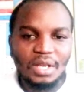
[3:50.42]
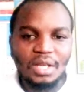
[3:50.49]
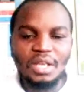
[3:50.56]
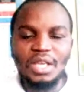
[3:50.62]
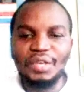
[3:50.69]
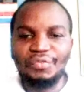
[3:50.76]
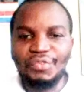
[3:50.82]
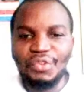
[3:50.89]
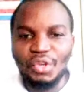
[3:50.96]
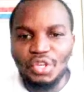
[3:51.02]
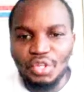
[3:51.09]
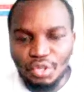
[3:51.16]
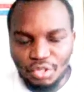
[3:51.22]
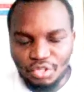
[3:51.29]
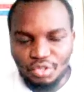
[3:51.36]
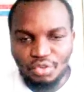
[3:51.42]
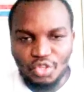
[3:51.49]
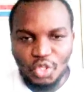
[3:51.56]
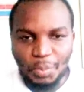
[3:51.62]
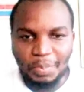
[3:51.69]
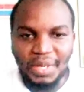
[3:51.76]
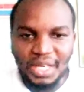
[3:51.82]
If you used to
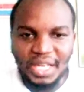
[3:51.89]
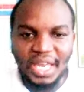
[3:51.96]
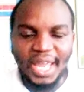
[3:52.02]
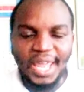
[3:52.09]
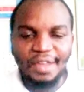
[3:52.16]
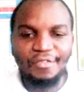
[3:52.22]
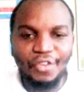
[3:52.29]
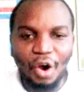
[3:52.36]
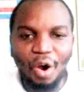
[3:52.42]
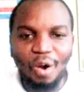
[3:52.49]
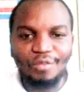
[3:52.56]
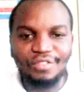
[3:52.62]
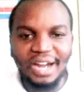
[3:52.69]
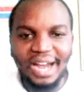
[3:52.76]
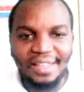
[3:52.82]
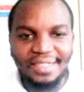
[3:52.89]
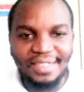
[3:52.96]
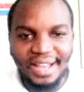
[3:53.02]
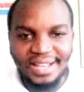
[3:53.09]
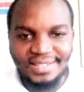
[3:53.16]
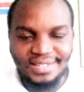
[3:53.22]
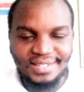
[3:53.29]
speak evil of
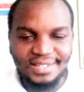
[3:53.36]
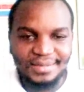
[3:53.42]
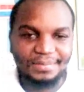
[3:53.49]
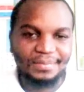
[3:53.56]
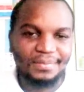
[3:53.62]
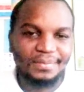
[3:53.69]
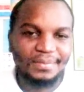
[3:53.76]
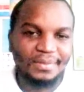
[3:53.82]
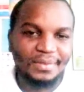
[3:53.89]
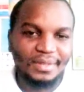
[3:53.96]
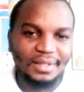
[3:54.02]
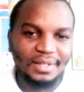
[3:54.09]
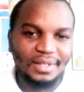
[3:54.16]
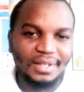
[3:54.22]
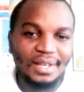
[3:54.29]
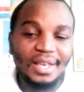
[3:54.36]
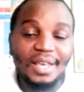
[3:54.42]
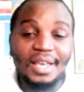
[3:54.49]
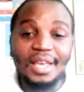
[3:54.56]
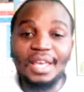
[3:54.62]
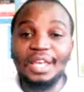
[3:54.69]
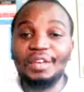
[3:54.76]
others,
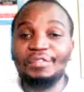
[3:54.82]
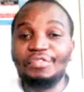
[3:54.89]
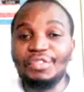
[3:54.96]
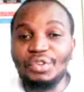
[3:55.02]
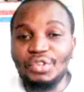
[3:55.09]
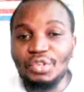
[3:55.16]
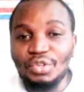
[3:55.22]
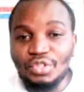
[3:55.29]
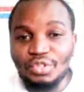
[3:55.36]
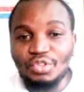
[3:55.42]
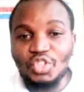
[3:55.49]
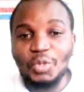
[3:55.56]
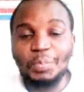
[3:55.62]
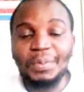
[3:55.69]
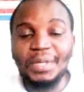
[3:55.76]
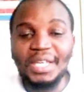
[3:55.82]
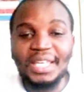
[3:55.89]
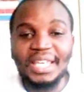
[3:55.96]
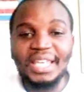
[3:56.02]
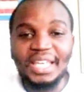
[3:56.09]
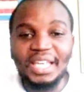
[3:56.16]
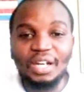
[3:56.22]
if you used to
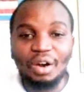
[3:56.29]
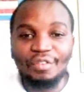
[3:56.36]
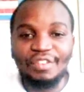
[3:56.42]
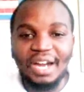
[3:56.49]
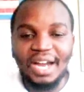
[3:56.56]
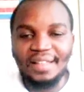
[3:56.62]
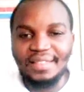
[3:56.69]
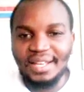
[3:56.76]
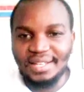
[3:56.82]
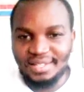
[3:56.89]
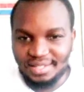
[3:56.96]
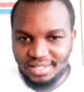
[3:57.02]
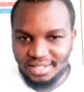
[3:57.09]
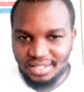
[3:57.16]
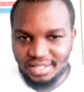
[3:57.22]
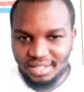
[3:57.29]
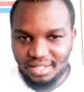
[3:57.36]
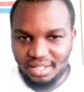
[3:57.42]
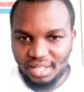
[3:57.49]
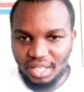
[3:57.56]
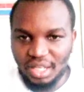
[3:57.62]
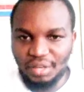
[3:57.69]
speak ill of others,
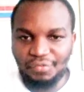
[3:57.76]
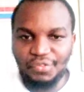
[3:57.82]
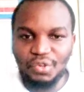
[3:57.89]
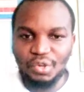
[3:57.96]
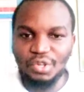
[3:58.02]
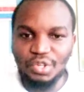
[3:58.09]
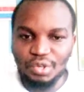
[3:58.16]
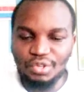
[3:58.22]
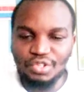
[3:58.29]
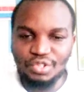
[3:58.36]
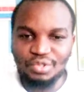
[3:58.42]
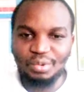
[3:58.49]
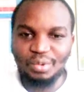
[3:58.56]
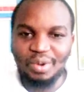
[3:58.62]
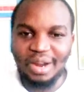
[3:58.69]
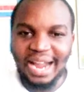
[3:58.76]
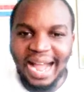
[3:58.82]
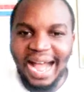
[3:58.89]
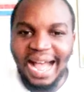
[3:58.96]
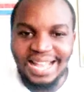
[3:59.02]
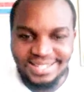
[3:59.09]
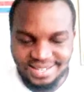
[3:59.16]
if you used to
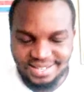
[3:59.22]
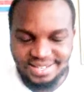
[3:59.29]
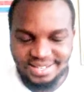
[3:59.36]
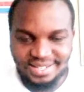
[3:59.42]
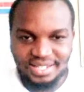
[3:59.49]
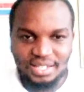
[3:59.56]
curse,